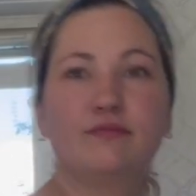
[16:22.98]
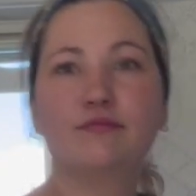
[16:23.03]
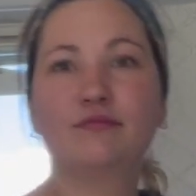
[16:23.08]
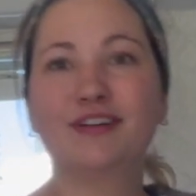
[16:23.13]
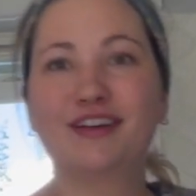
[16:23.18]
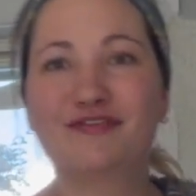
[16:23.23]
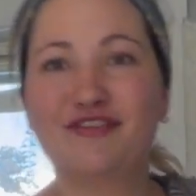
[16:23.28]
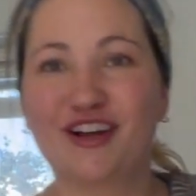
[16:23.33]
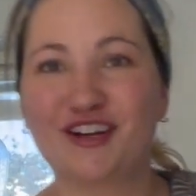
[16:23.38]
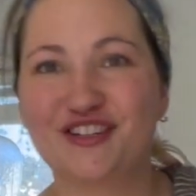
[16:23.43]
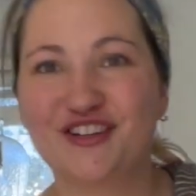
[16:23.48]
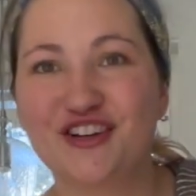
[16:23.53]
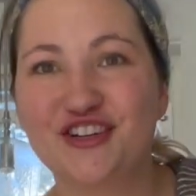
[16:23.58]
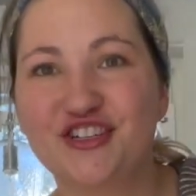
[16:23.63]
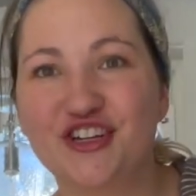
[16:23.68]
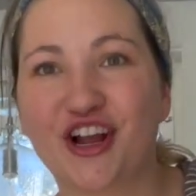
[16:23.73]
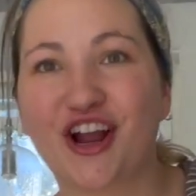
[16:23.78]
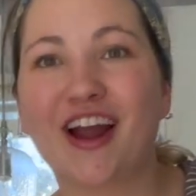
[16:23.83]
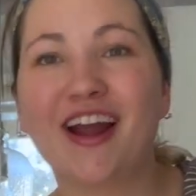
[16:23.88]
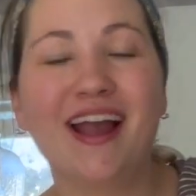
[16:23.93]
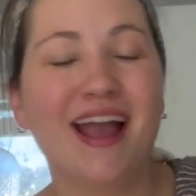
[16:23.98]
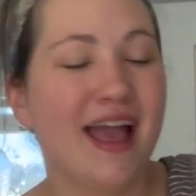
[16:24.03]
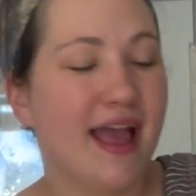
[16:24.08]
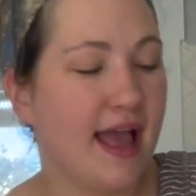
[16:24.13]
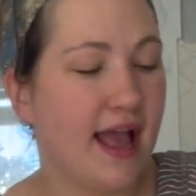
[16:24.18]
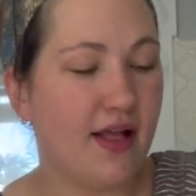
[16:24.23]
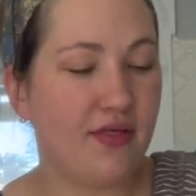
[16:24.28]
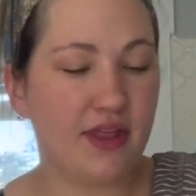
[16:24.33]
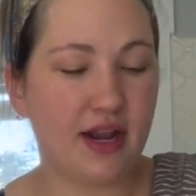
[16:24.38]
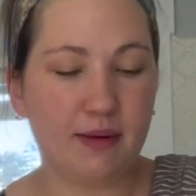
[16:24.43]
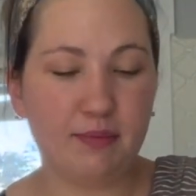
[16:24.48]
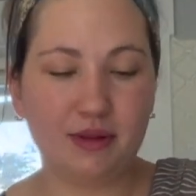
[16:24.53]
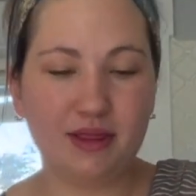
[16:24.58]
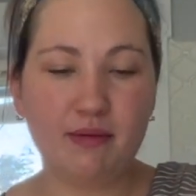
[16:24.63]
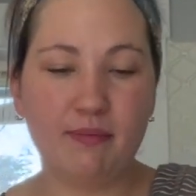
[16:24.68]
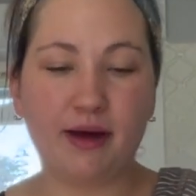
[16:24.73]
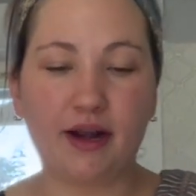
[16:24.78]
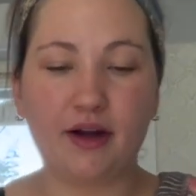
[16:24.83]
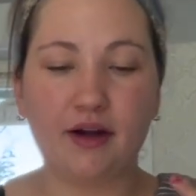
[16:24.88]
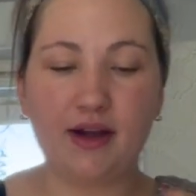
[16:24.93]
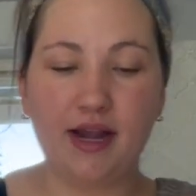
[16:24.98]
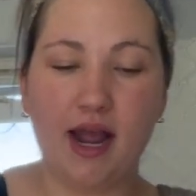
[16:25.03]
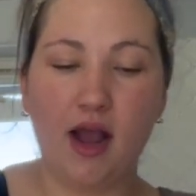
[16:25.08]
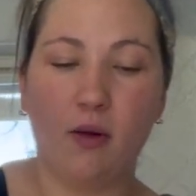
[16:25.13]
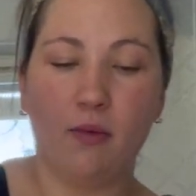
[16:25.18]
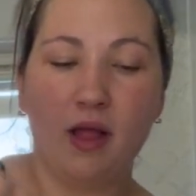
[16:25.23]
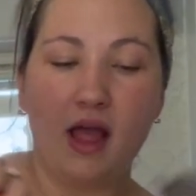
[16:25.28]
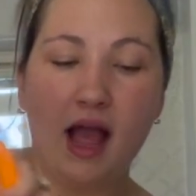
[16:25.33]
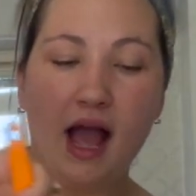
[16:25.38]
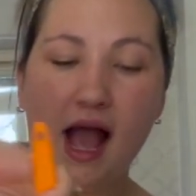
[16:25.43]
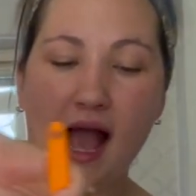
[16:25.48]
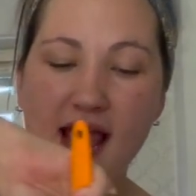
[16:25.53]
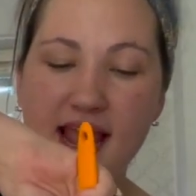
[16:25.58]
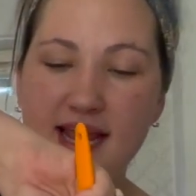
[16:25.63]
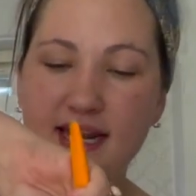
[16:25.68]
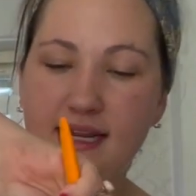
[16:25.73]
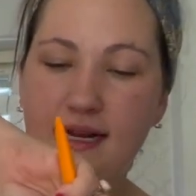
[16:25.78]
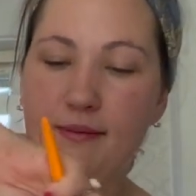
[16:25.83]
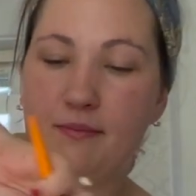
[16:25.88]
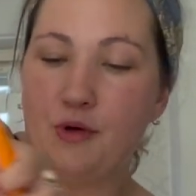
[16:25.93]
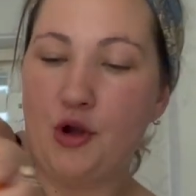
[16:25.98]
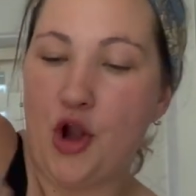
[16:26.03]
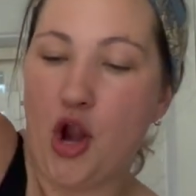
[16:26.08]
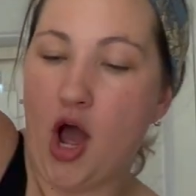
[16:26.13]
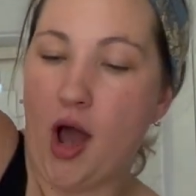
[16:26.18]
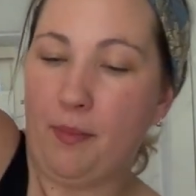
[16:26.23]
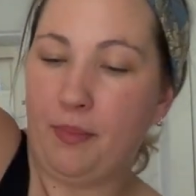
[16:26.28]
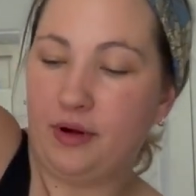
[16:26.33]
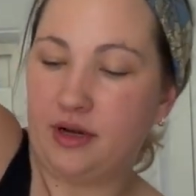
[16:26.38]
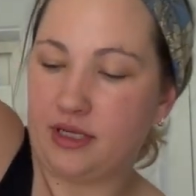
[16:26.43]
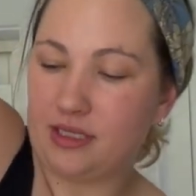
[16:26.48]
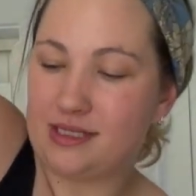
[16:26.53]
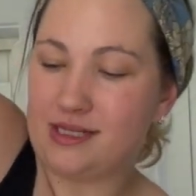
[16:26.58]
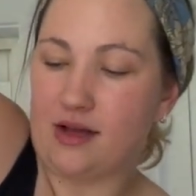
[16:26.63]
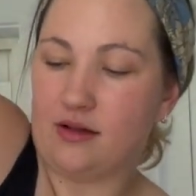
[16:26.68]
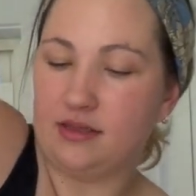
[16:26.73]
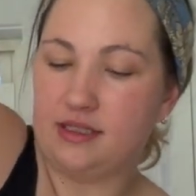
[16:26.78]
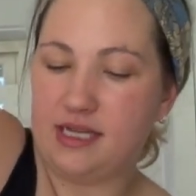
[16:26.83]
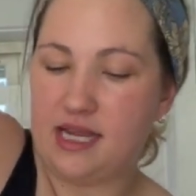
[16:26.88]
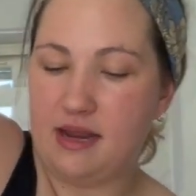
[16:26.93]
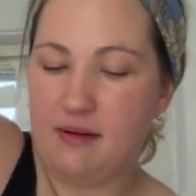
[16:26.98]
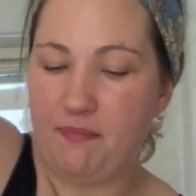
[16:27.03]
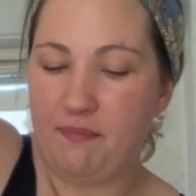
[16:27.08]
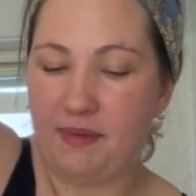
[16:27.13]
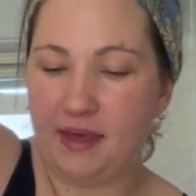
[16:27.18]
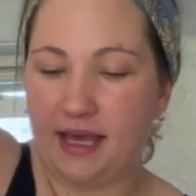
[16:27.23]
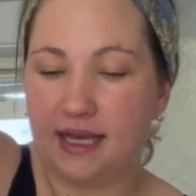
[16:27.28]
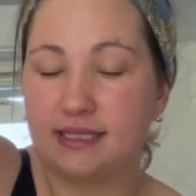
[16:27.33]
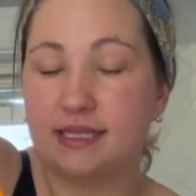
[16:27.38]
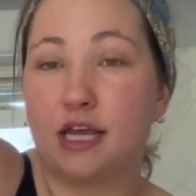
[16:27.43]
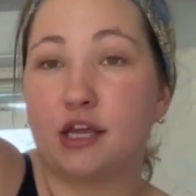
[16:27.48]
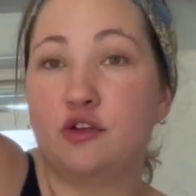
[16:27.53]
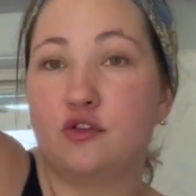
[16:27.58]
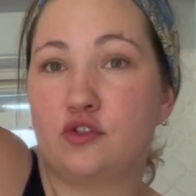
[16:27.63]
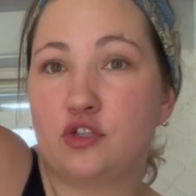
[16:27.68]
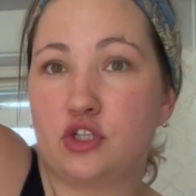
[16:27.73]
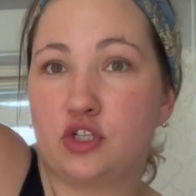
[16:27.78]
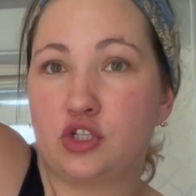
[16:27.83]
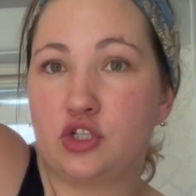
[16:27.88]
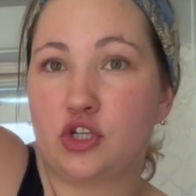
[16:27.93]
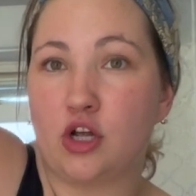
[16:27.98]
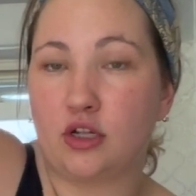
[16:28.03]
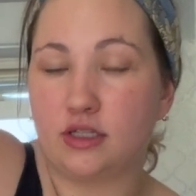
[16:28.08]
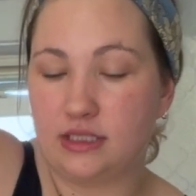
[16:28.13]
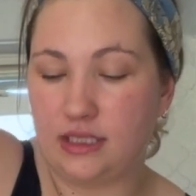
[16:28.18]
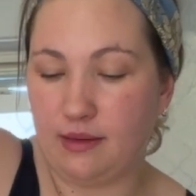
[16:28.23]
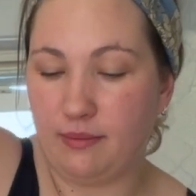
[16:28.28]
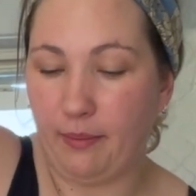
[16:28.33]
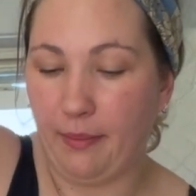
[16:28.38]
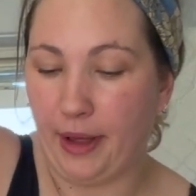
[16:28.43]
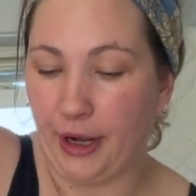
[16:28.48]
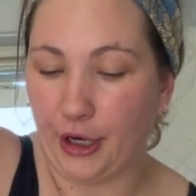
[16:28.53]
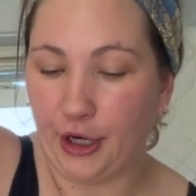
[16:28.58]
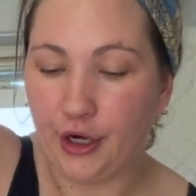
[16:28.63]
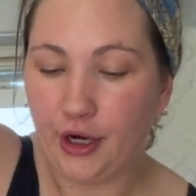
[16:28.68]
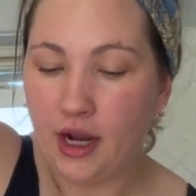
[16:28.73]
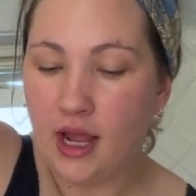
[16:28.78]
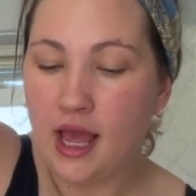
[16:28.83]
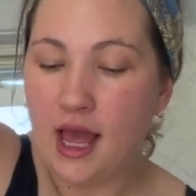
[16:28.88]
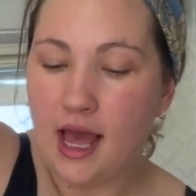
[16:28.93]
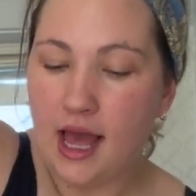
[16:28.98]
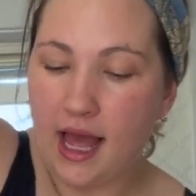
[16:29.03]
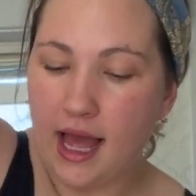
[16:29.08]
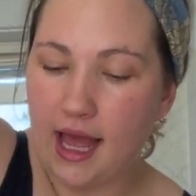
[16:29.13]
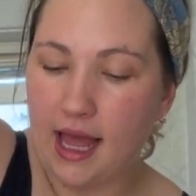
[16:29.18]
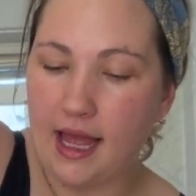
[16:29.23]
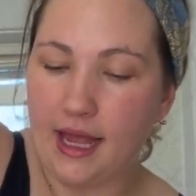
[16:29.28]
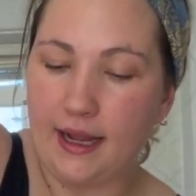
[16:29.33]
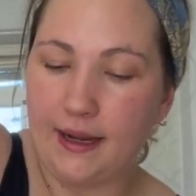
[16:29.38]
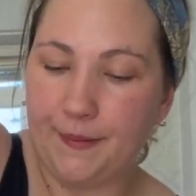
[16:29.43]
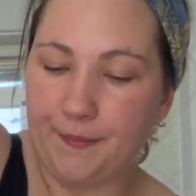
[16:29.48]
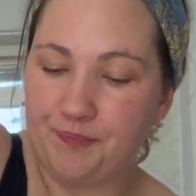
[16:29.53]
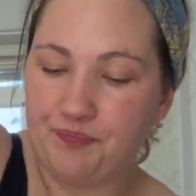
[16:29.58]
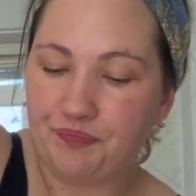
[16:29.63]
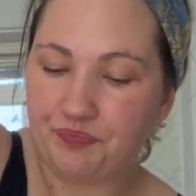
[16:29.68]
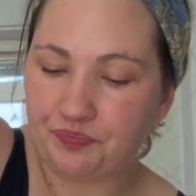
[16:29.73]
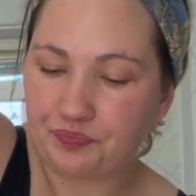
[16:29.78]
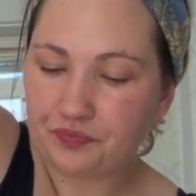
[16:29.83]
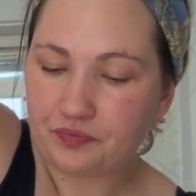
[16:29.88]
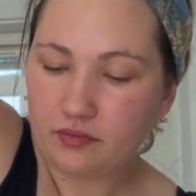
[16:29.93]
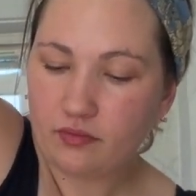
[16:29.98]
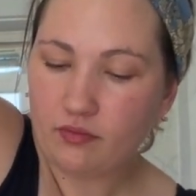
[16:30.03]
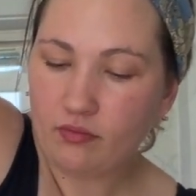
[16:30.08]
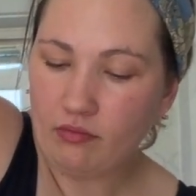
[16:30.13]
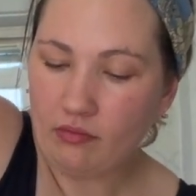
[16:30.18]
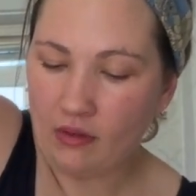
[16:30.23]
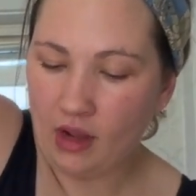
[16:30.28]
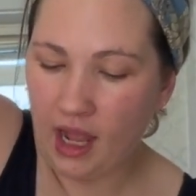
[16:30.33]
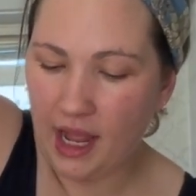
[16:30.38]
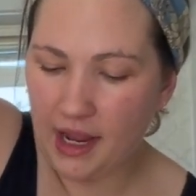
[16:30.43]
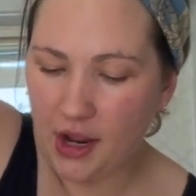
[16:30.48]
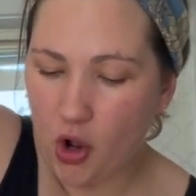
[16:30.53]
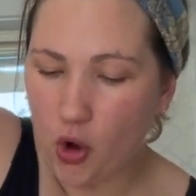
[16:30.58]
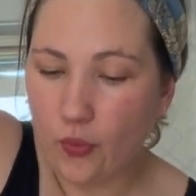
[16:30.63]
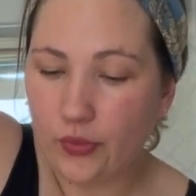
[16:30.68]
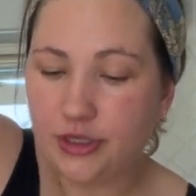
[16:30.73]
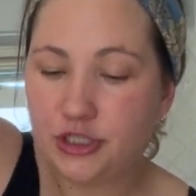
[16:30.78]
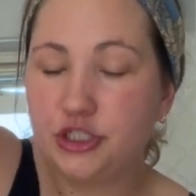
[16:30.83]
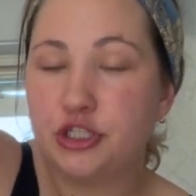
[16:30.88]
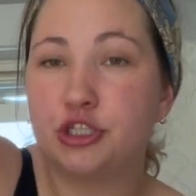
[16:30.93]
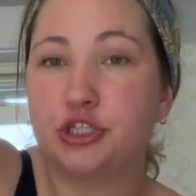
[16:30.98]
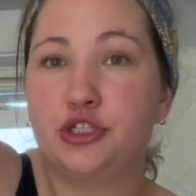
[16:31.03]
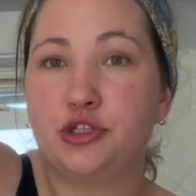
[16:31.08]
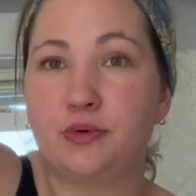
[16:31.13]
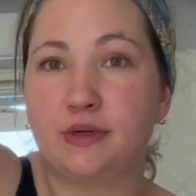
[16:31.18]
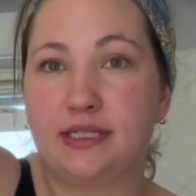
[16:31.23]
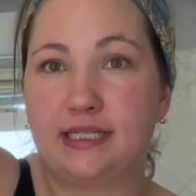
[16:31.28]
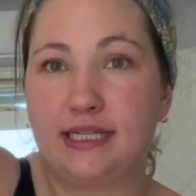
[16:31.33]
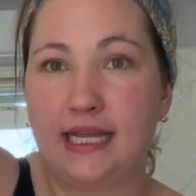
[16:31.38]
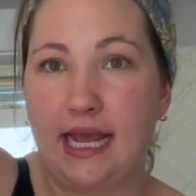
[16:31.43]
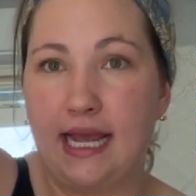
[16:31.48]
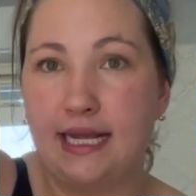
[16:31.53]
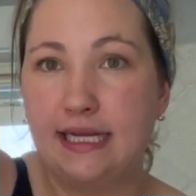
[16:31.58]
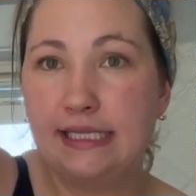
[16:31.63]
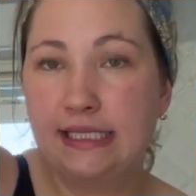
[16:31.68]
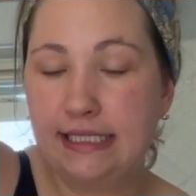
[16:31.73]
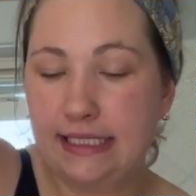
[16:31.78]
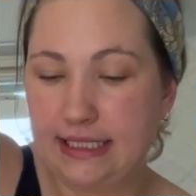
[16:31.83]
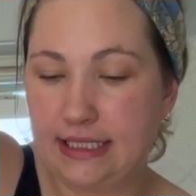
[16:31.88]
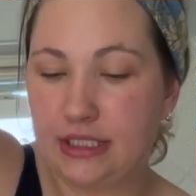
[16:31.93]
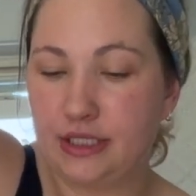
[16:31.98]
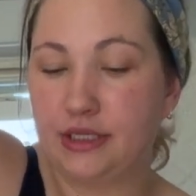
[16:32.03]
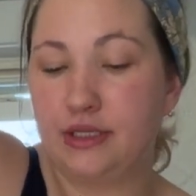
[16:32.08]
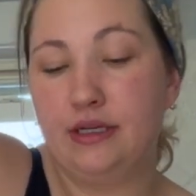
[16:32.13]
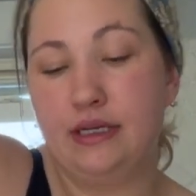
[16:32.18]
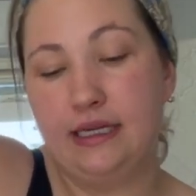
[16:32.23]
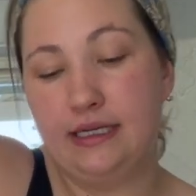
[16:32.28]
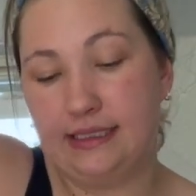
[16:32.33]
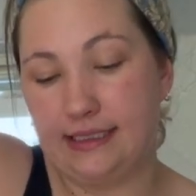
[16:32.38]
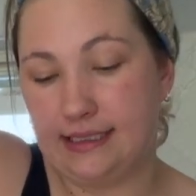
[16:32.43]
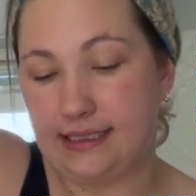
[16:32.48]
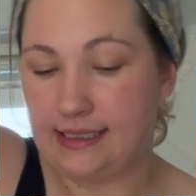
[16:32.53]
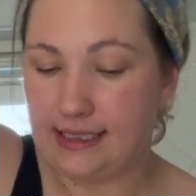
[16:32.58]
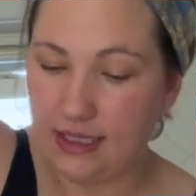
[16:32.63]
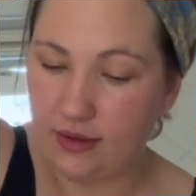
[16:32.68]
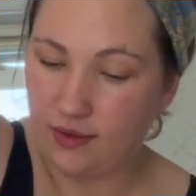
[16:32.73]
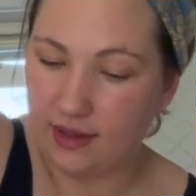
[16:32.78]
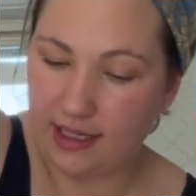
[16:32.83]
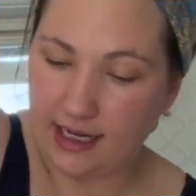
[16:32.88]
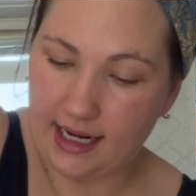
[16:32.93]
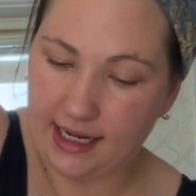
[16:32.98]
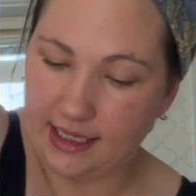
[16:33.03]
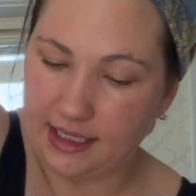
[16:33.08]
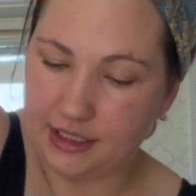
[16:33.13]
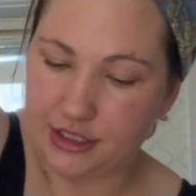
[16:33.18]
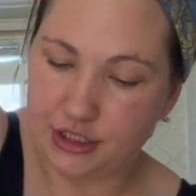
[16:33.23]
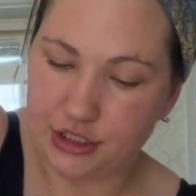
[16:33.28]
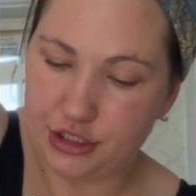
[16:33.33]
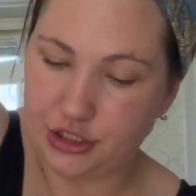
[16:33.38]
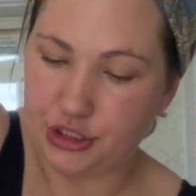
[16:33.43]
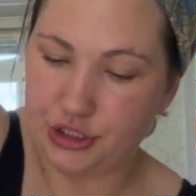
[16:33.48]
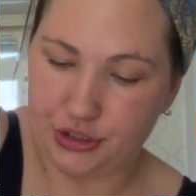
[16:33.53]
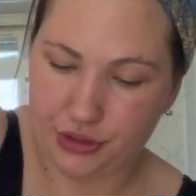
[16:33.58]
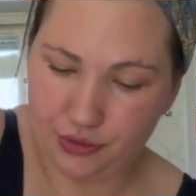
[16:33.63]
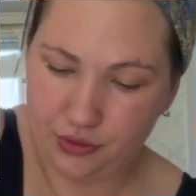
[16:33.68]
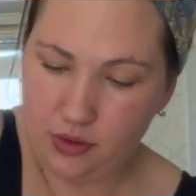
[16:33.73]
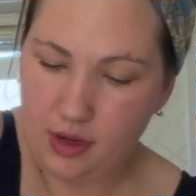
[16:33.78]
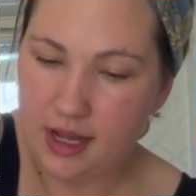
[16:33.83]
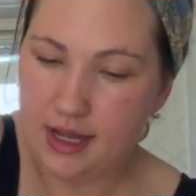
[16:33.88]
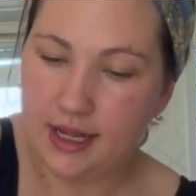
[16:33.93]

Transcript: confectionery sugar. And then I put the butter. Now, I ended up not putting salt in because I used a salted butter. I always just do a taste and to see what I need to do.